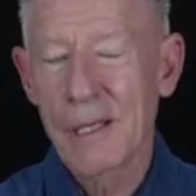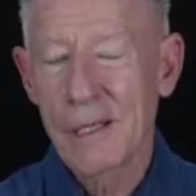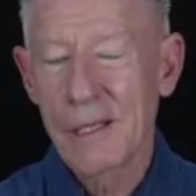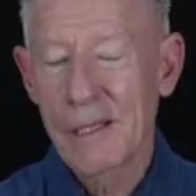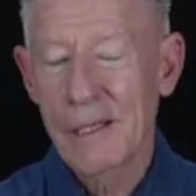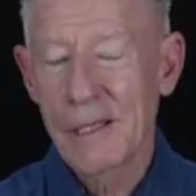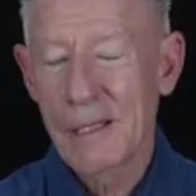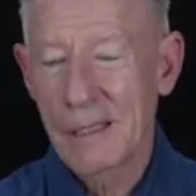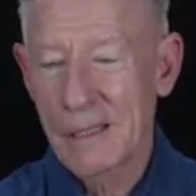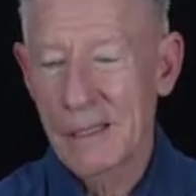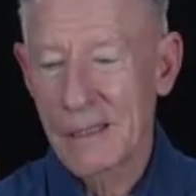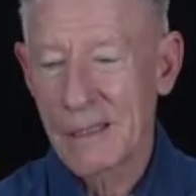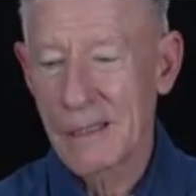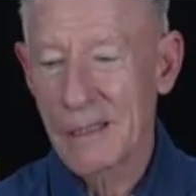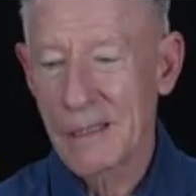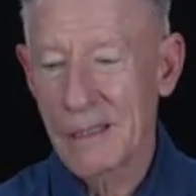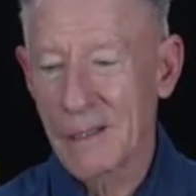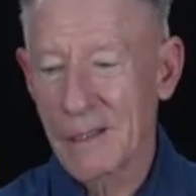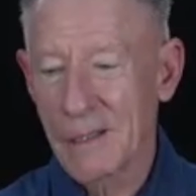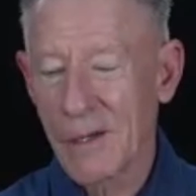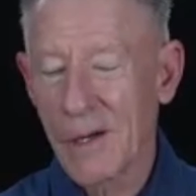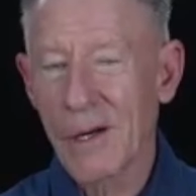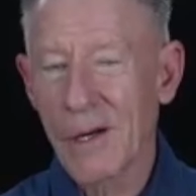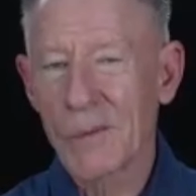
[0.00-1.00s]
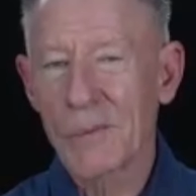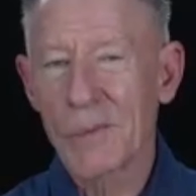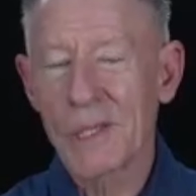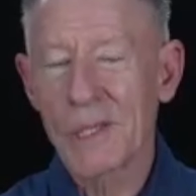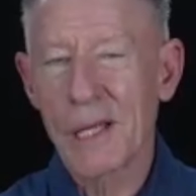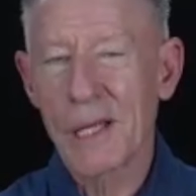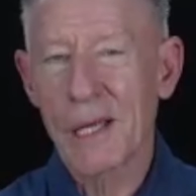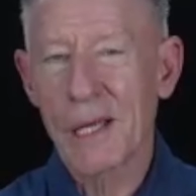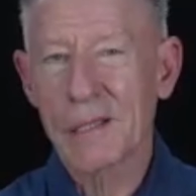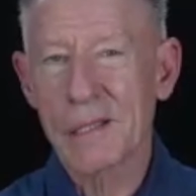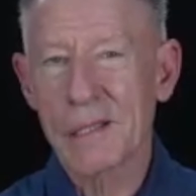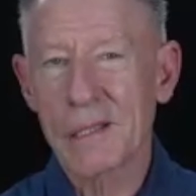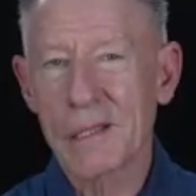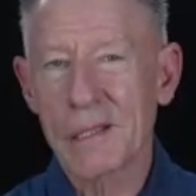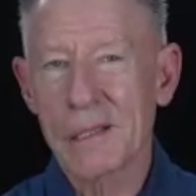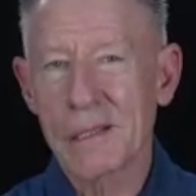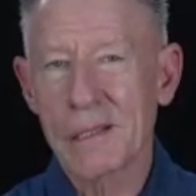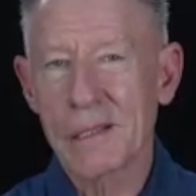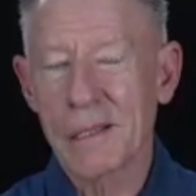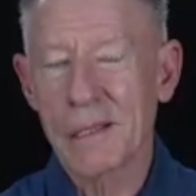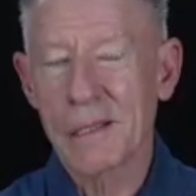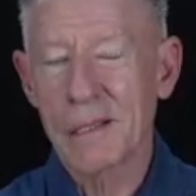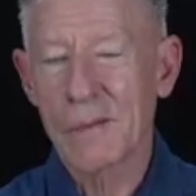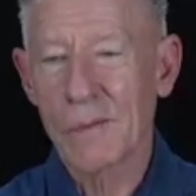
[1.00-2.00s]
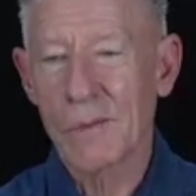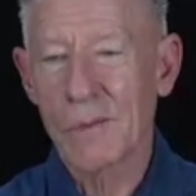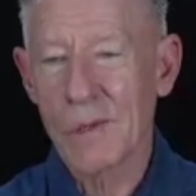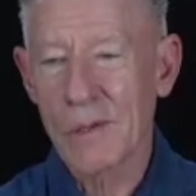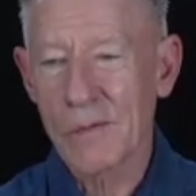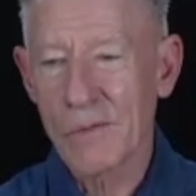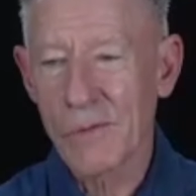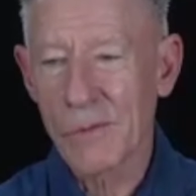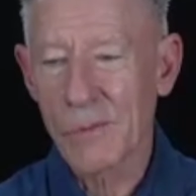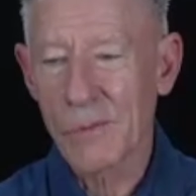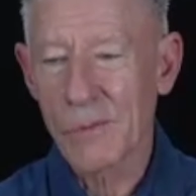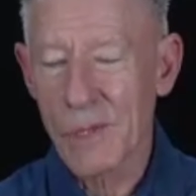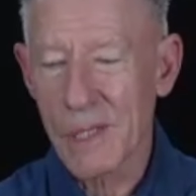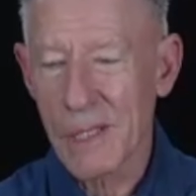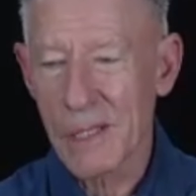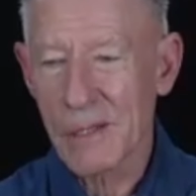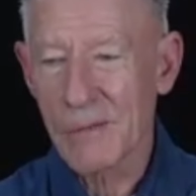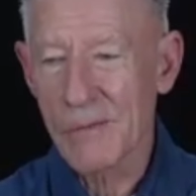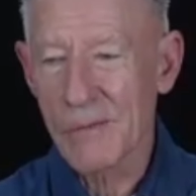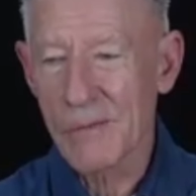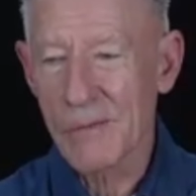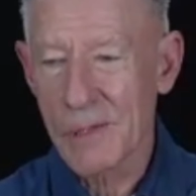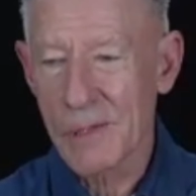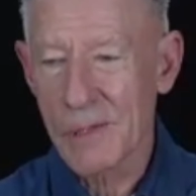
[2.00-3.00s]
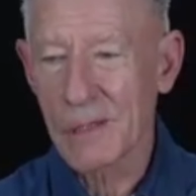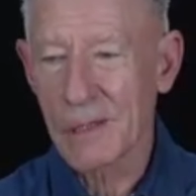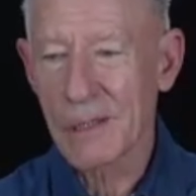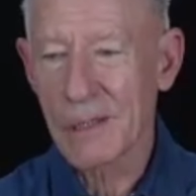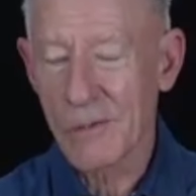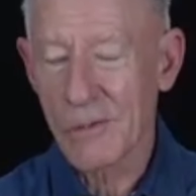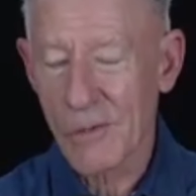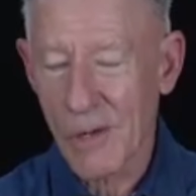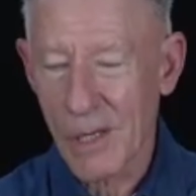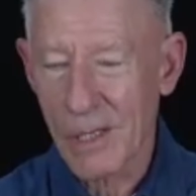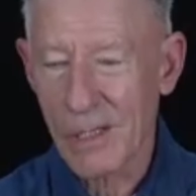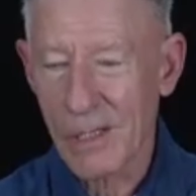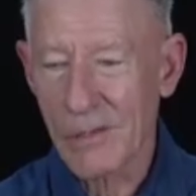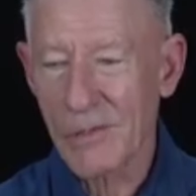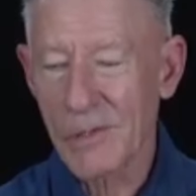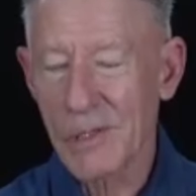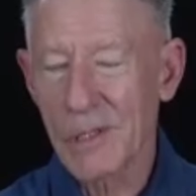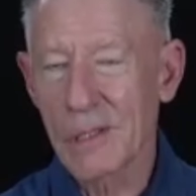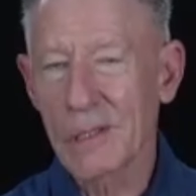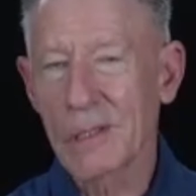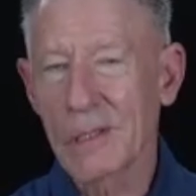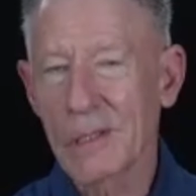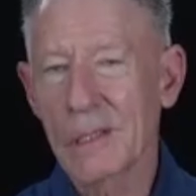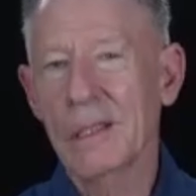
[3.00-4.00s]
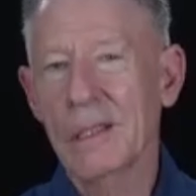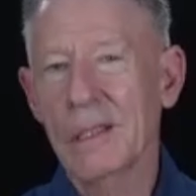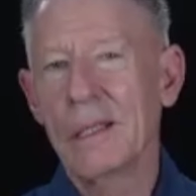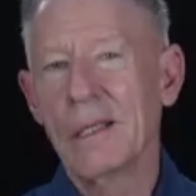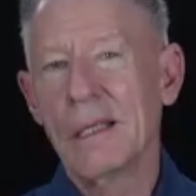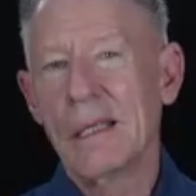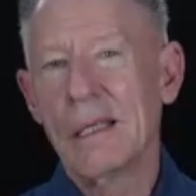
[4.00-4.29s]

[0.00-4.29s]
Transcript: in Aubrey, Texas, a wonderful breeding facility, training facility,